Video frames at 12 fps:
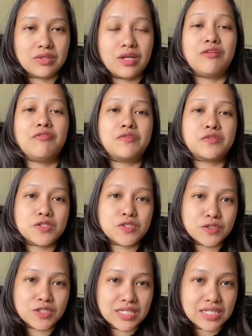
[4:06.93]
And
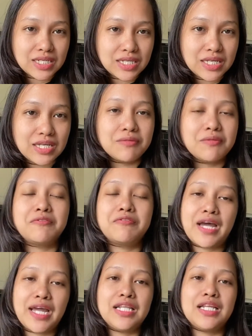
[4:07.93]
fortunately,
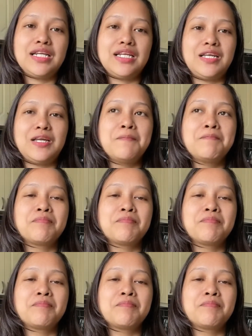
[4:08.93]
finally,